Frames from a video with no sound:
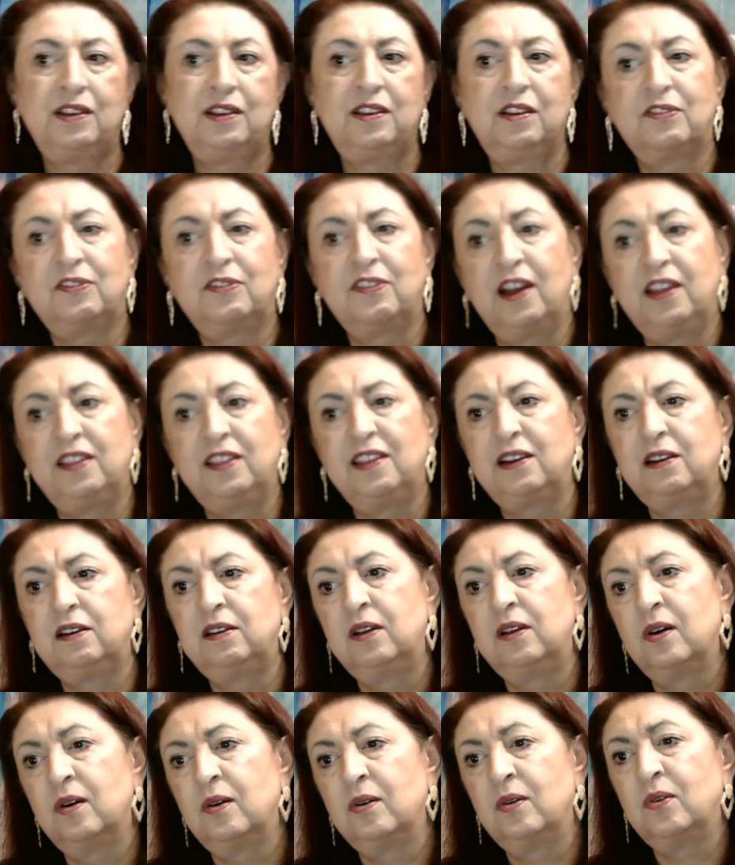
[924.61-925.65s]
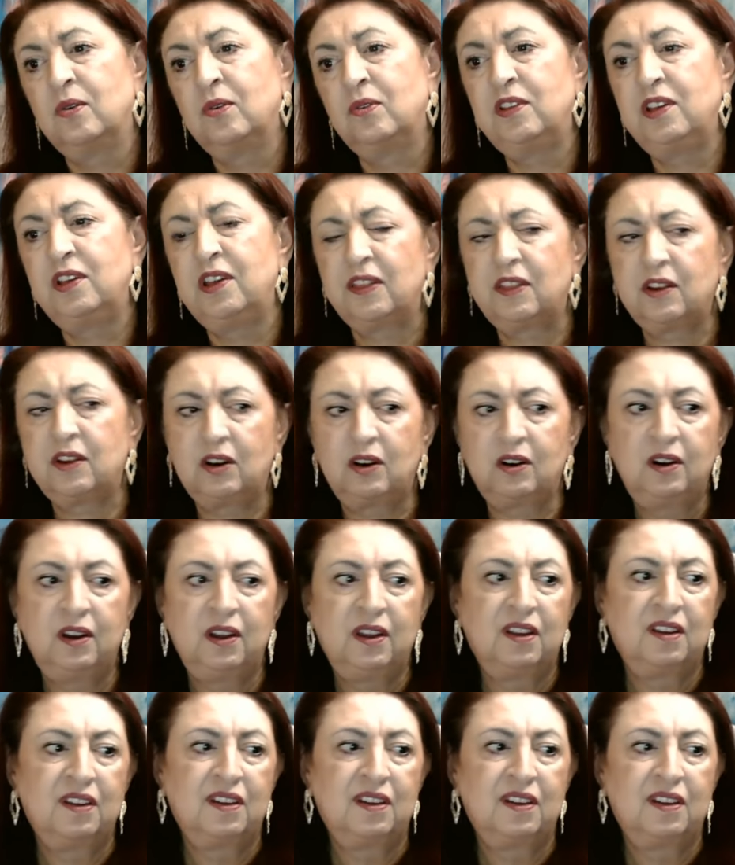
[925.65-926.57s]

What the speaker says: And you find that, no, the other